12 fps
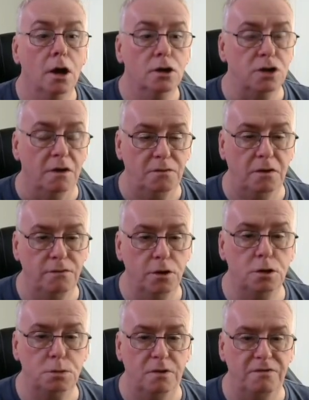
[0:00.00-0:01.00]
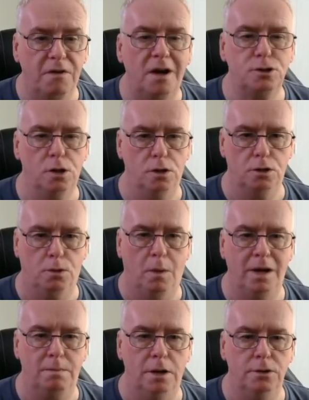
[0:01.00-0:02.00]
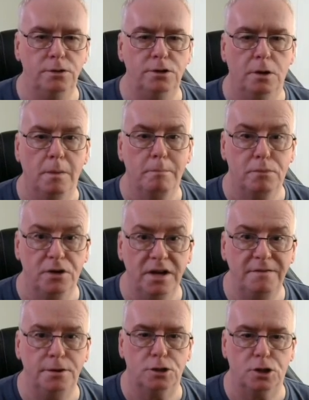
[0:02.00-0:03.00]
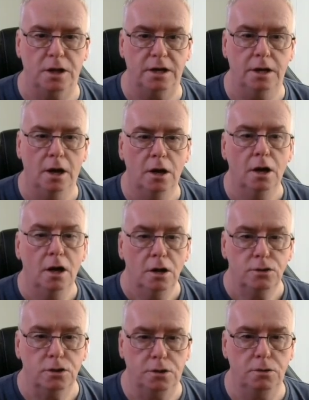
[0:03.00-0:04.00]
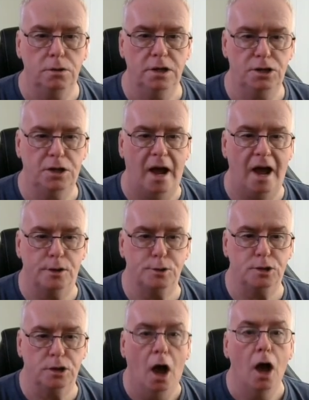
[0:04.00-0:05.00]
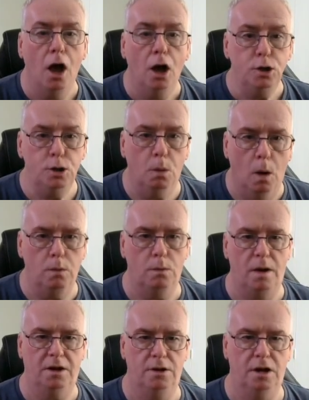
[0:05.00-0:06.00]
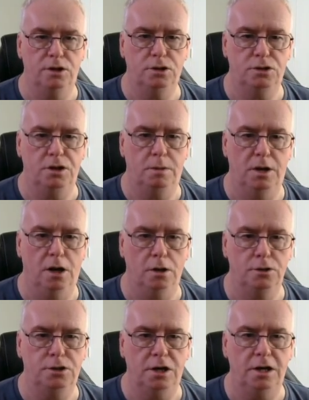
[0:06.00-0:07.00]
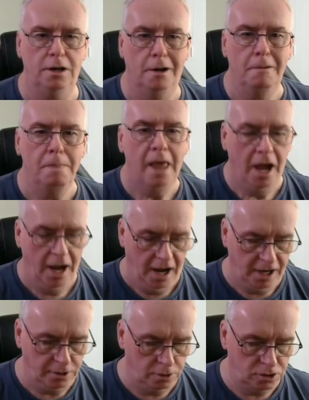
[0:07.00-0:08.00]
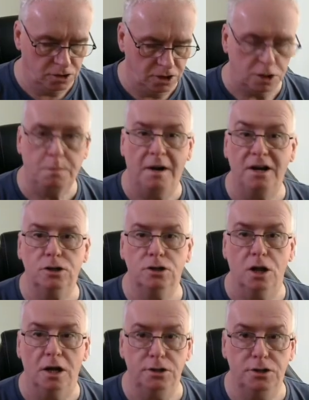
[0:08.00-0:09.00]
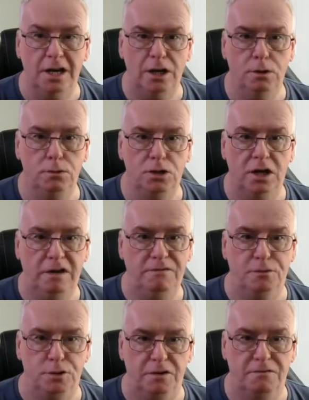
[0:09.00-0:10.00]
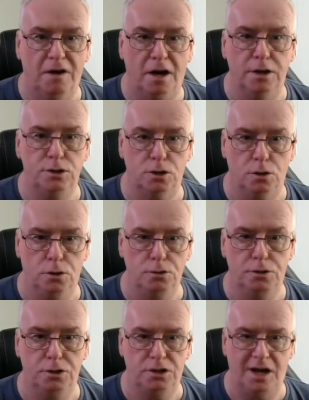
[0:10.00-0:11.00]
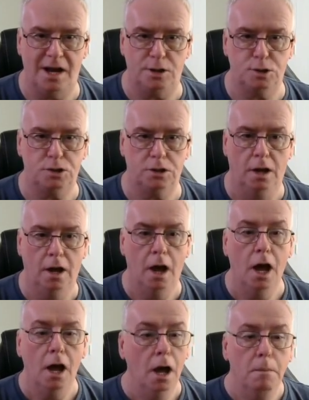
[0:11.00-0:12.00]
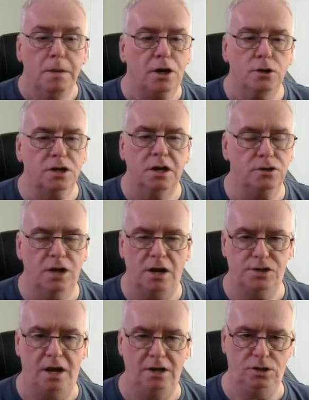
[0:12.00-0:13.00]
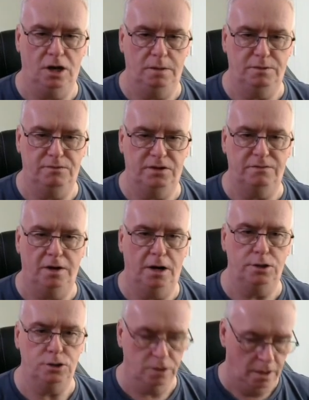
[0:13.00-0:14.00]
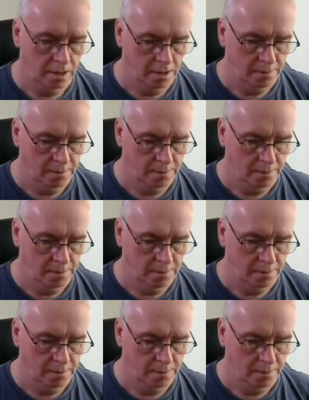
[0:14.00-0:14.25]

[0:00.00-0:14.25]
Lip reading: So if you've used professional equipment, previously to do these tasks, you won't recognise the terminology. It uses expressions like DUT for device under test, because it can test any type of device.